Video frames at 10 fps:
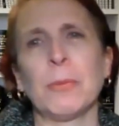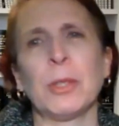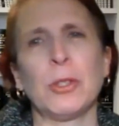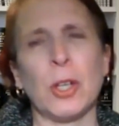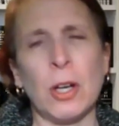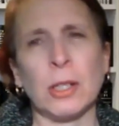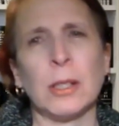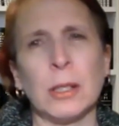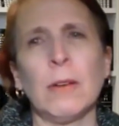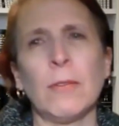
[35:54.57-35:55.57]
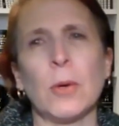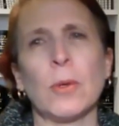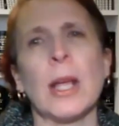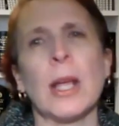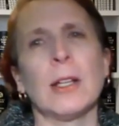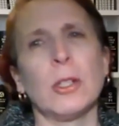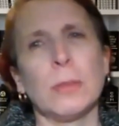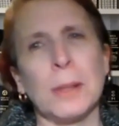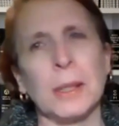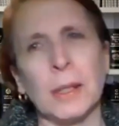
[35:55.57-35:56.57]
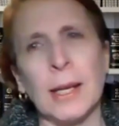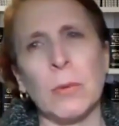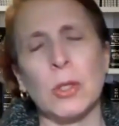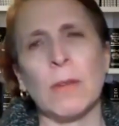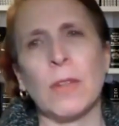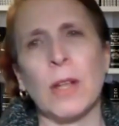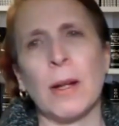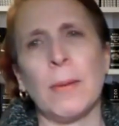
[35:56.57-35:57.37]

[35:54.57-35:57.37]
when you talk to interviewers, you speak the language of